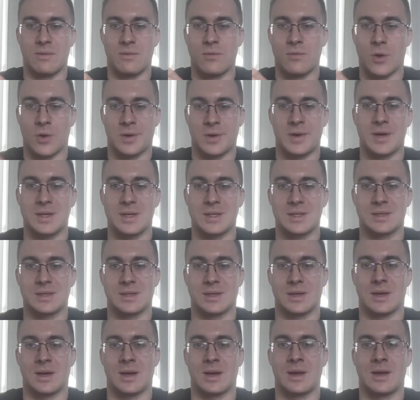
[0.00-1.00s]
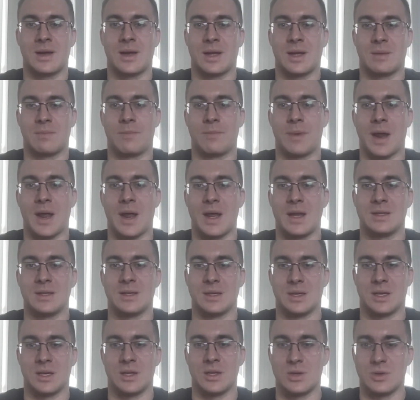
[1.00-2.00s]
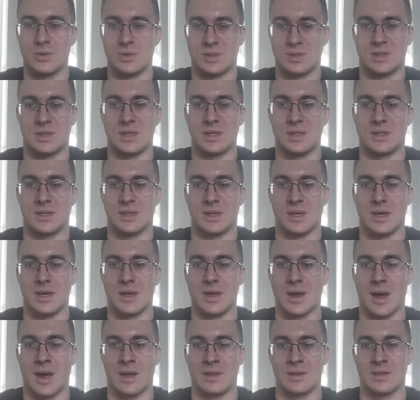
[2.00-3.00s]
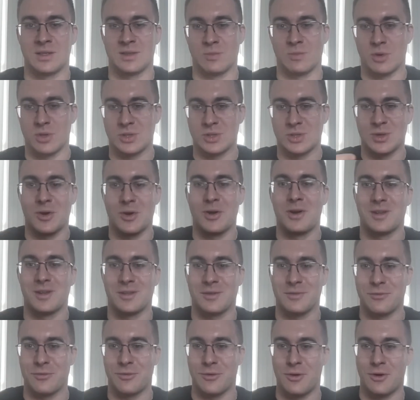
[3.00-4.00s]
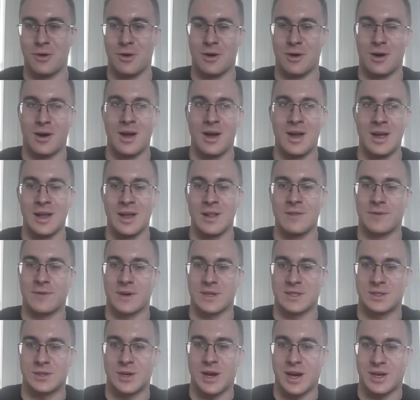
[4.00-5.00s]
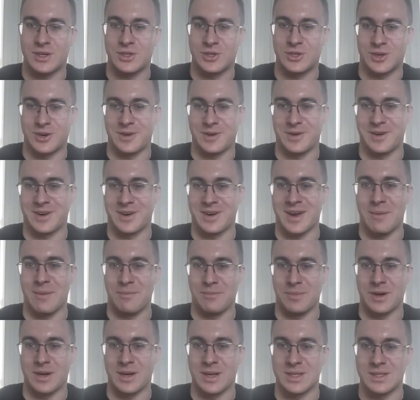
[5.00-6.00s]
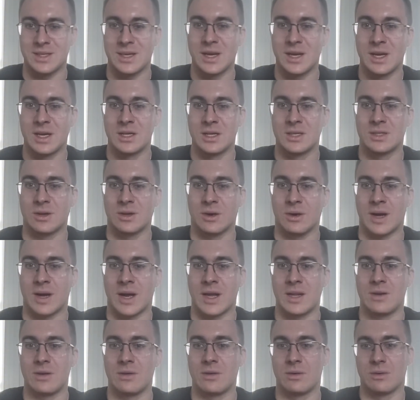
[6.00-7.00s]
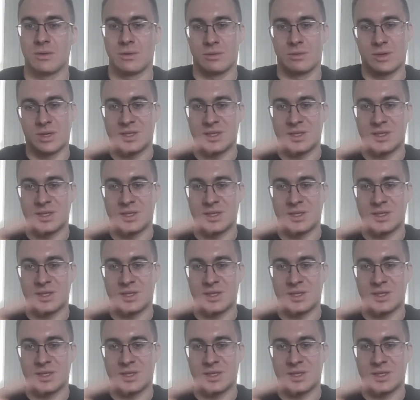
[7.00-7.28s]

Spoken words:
workers get paid in USDT, and it's more solid for infrastructure companies. So can you